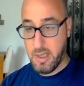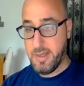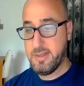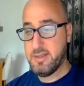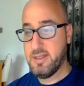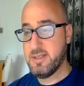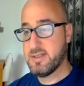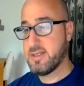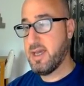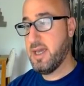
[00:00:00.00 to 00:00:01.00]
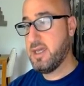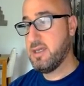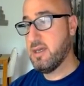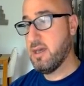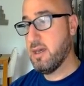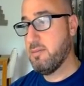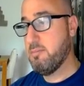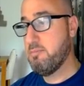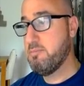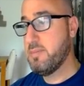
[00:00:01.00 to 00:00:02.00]
it is a, a,
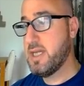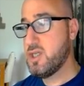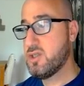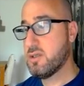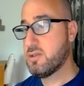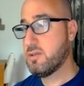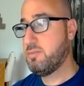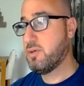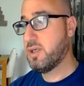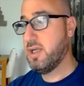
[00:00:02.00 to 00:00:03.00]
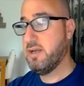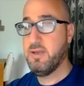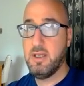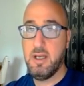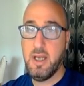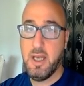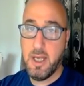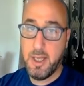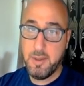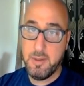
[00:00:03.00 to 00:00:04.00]
major support level
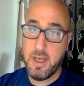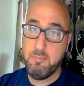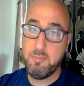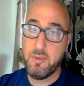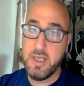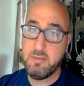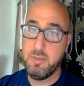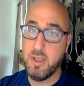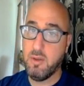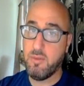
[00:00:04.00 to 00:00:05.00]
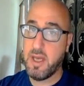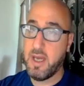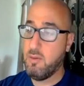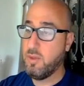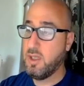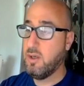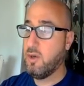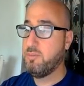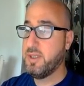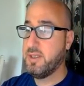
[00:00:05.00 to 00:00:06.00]
and a break below that will
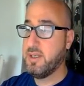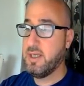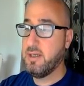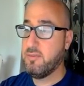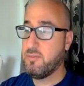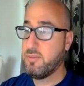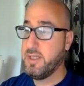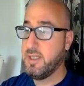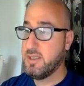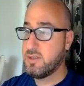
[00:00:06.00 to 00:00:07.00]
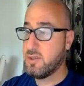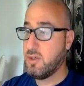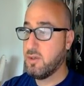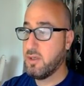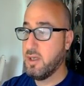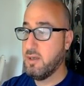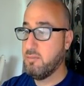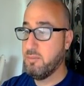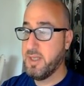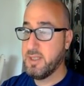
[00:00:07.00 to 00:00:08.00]
open a really strong uh,
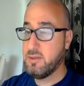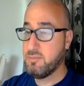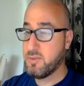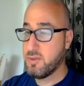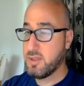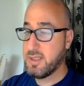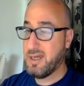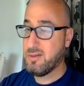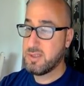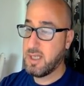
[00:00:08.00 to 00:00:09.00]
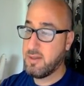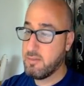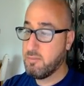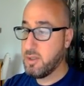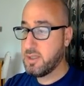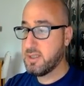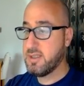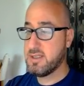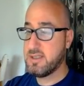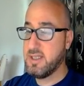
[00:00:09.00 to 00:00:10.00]
momentum to the downside the market
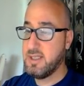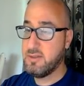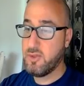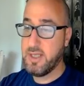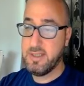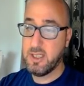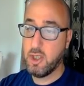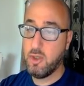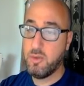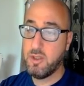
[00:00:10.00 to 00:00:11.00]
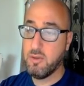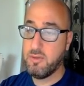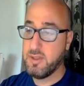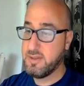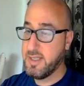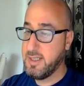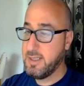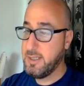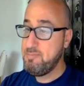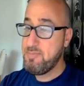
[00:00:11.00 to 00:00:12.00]
is still trending lower on the daily